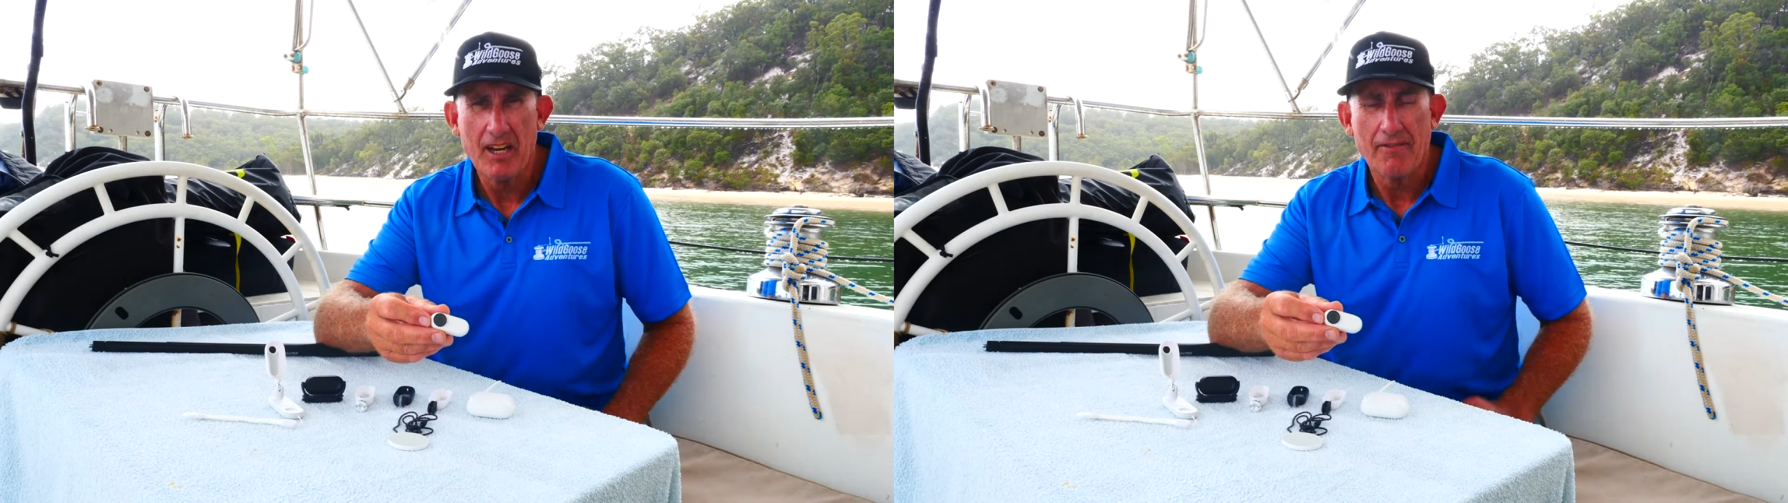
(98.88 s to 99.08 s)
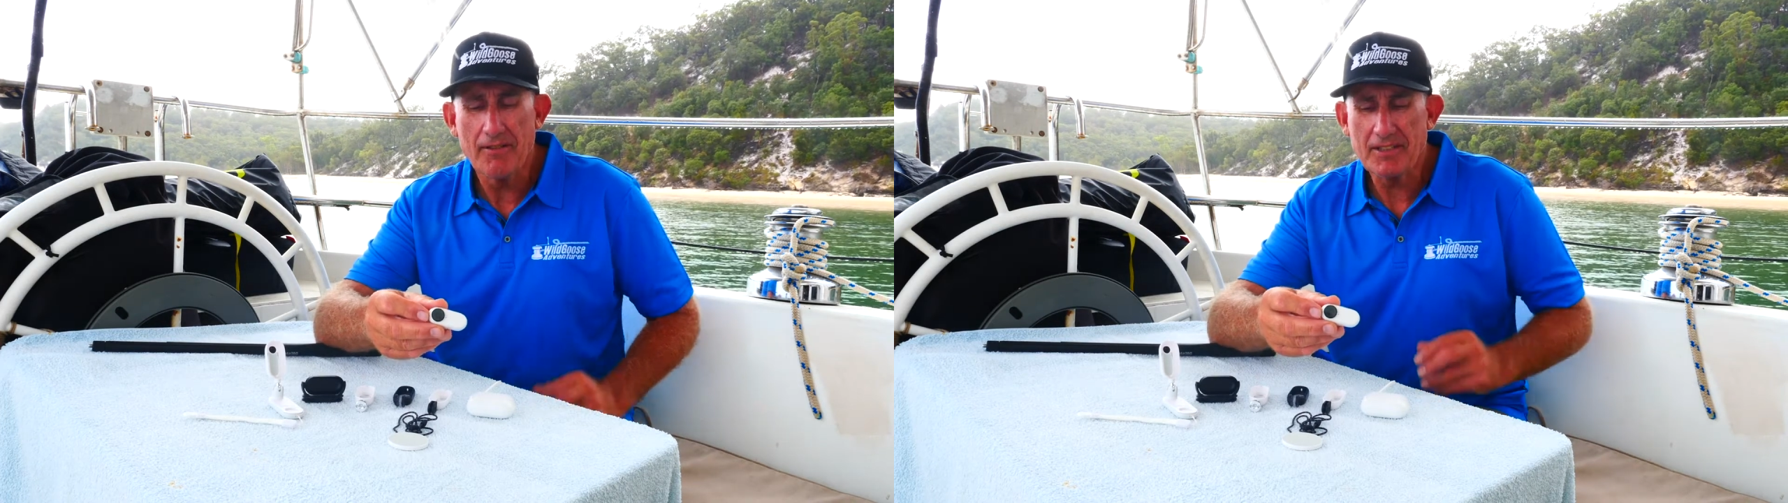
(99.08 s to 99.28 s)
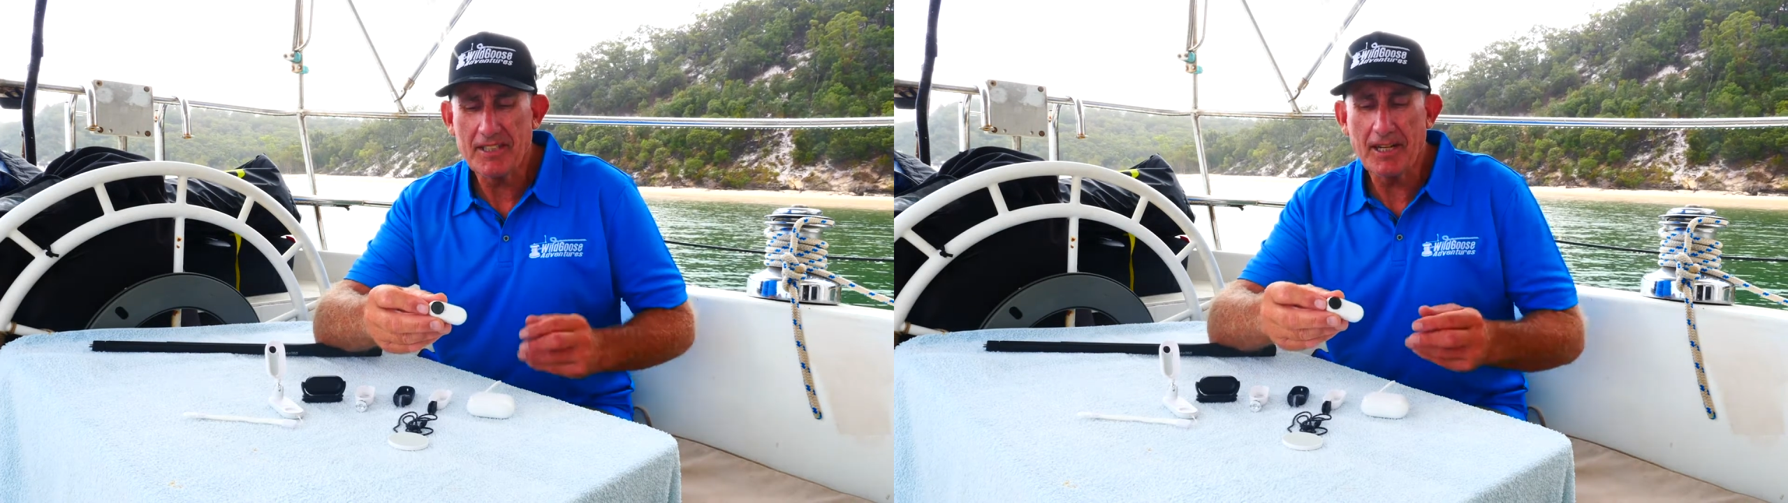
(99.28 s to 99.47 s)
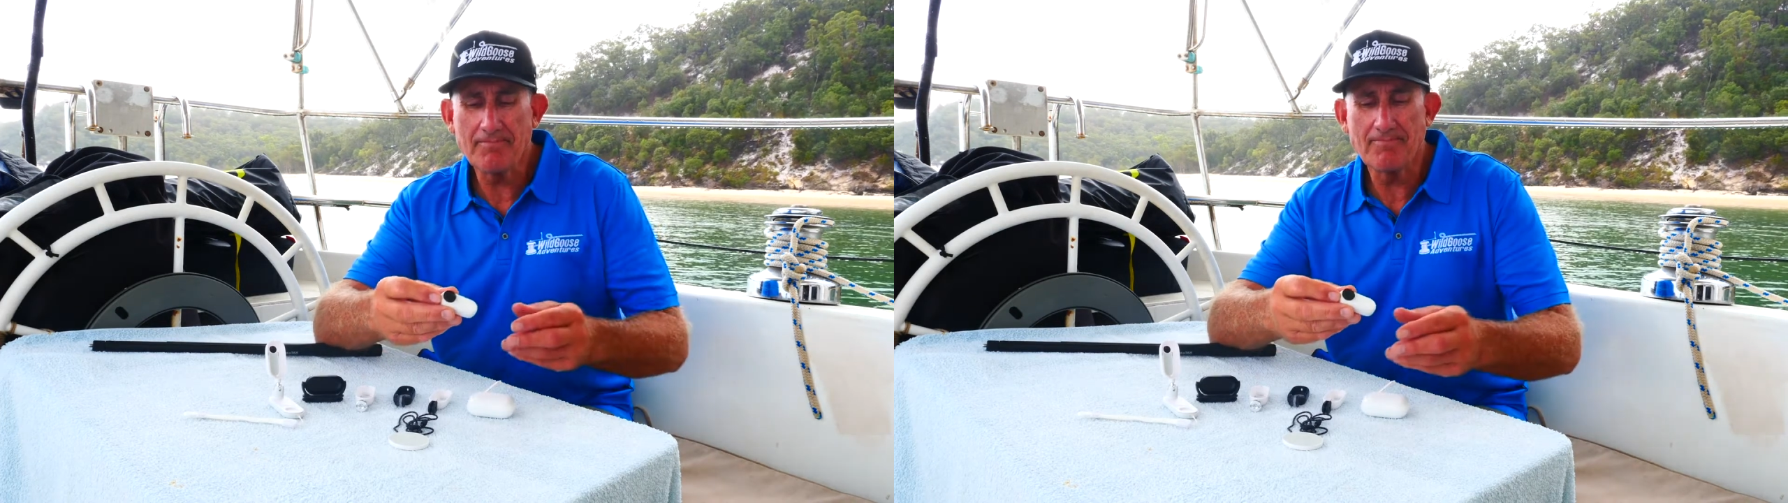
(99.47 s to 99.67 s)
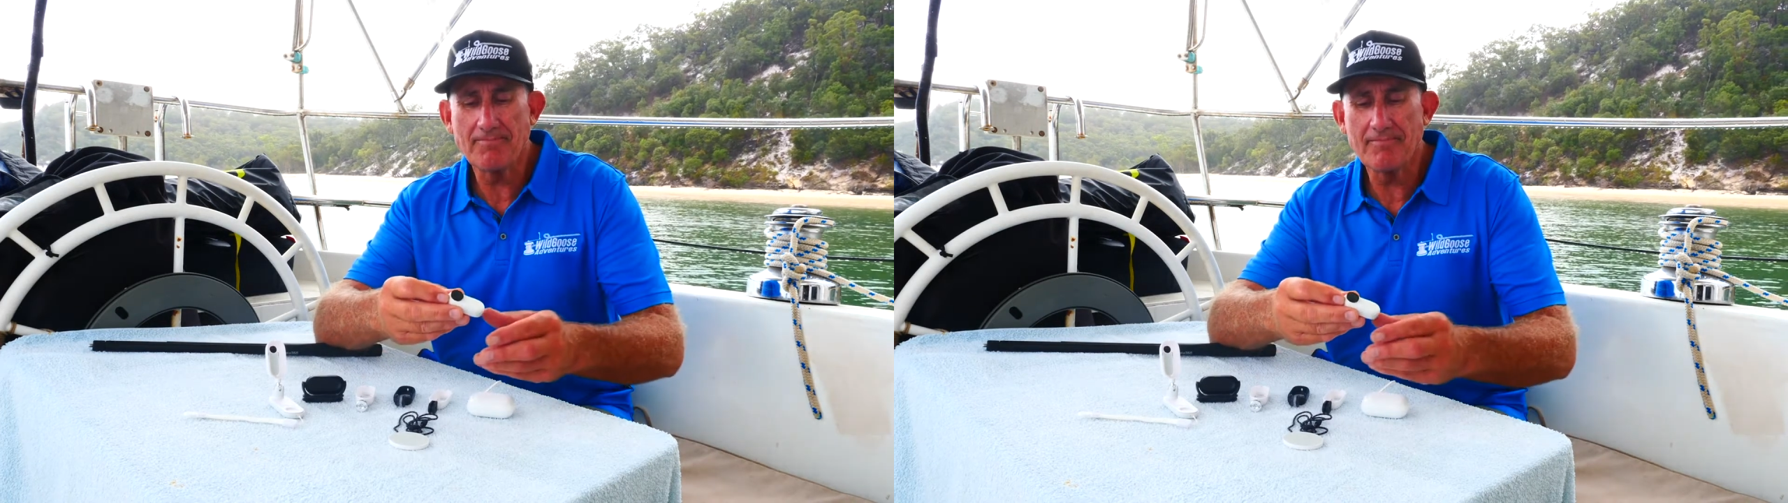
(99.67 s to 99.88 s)
First up,
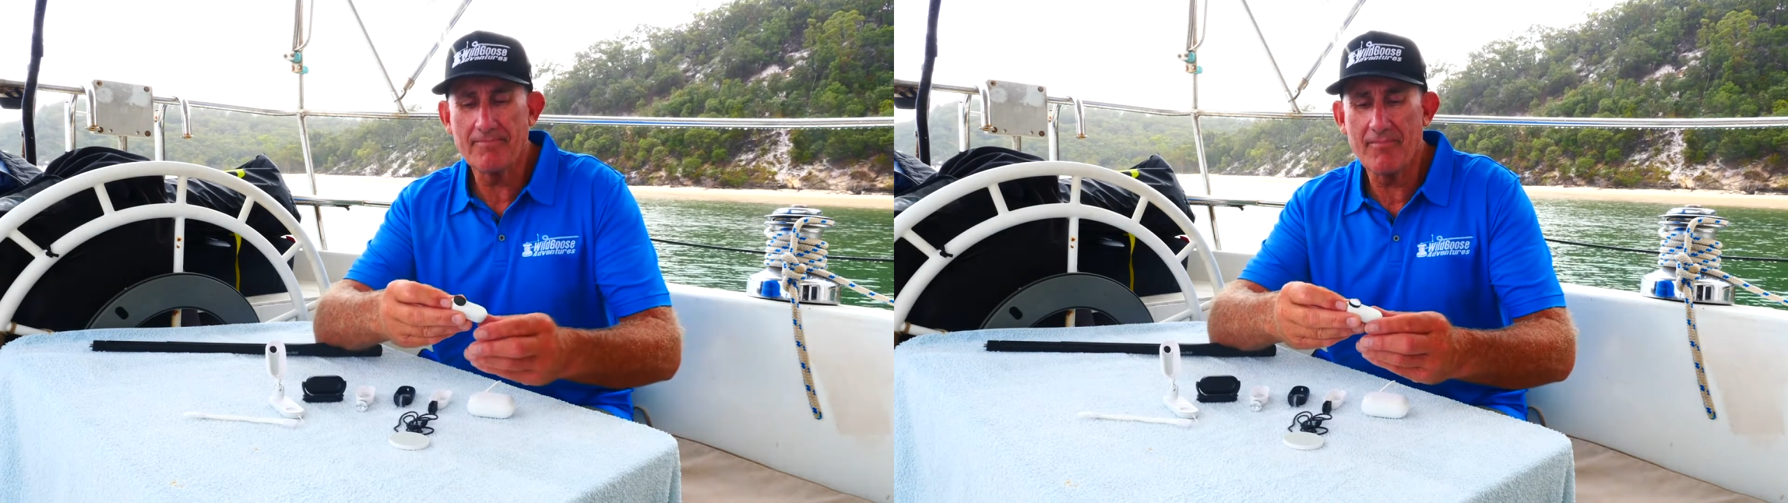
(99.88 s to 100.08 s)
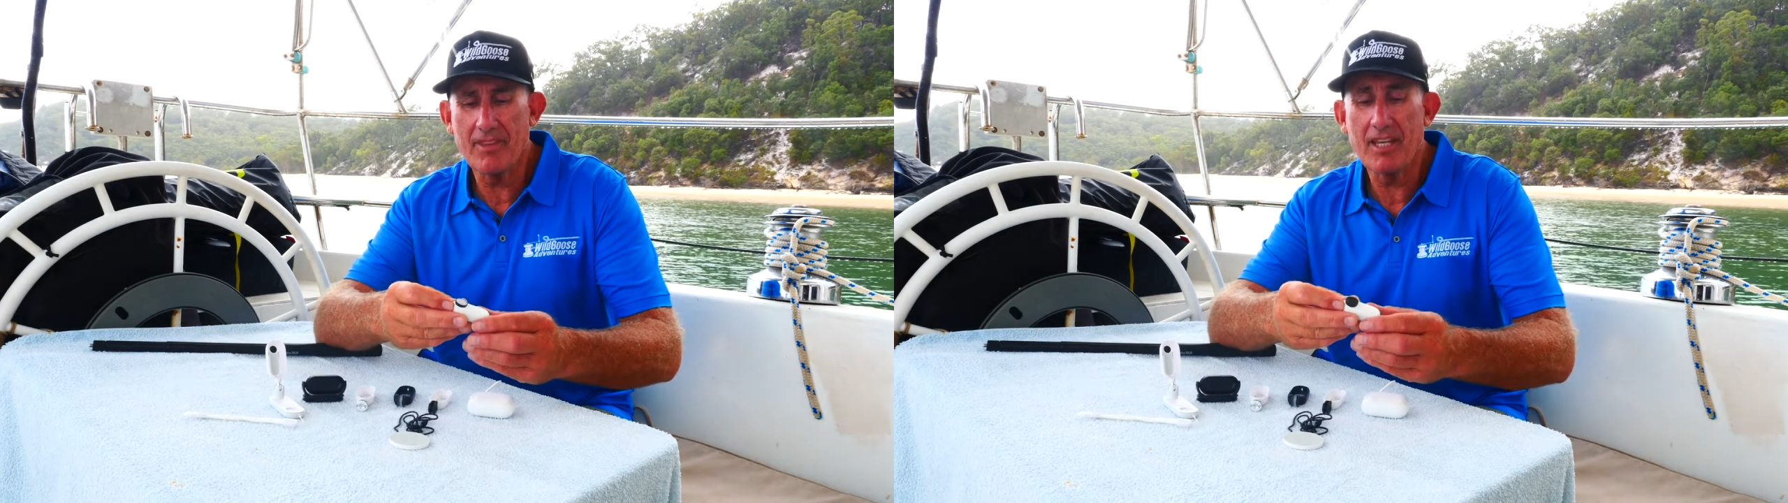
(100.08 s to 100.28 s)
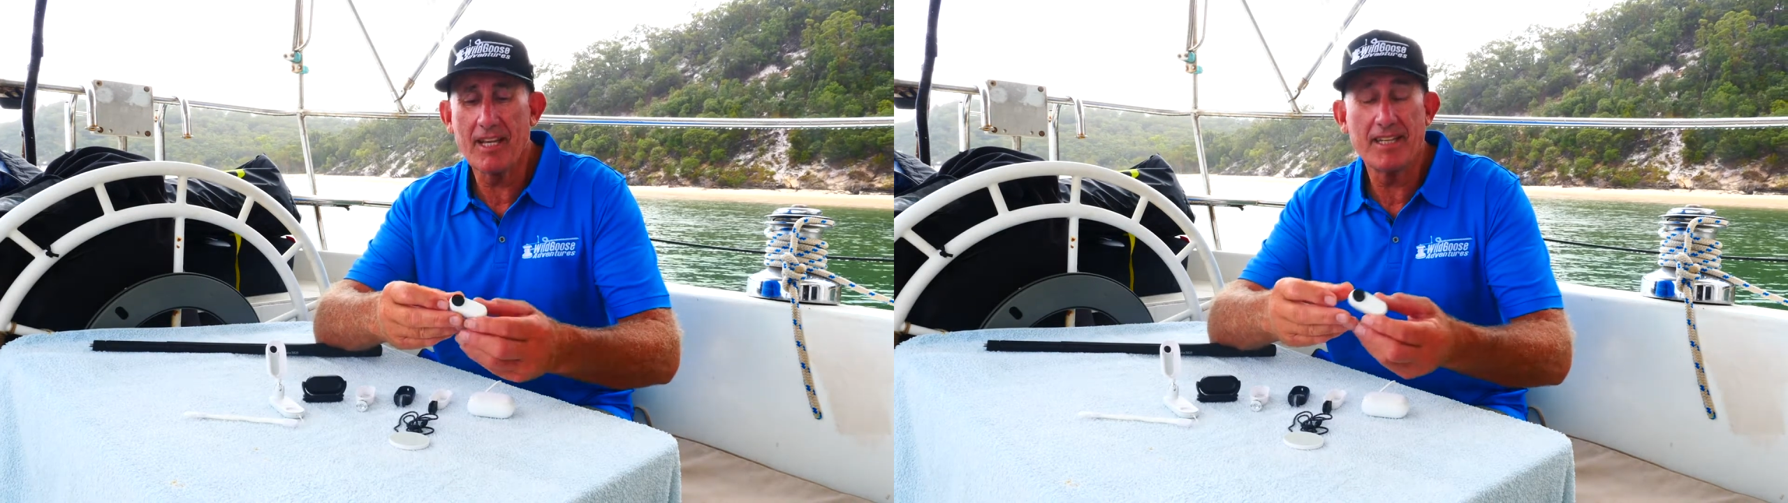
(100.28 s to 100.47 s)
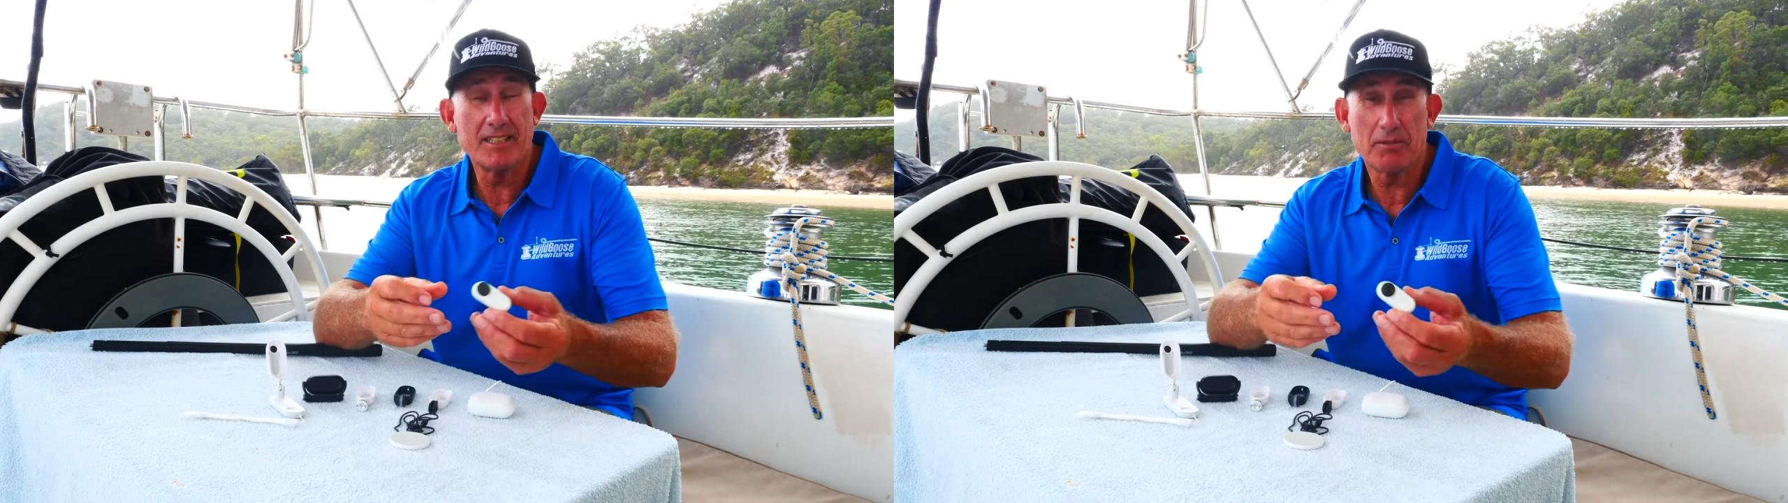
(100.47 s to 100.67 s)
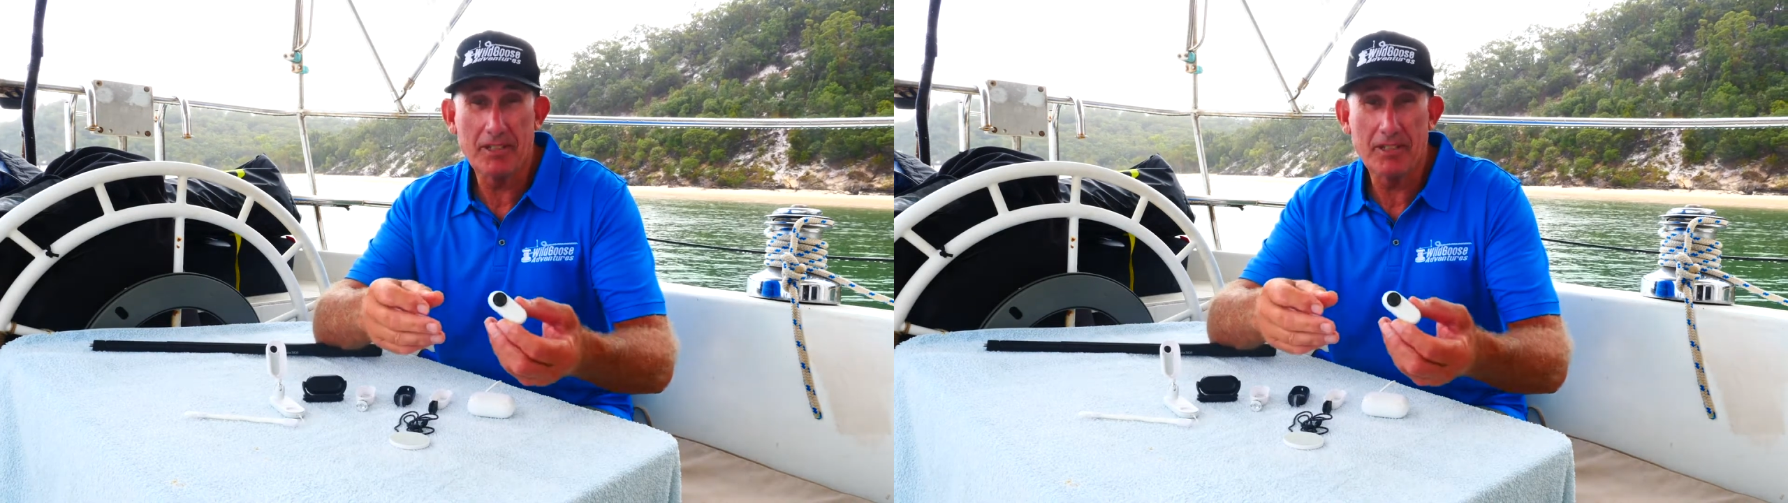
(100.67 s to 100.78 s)
it's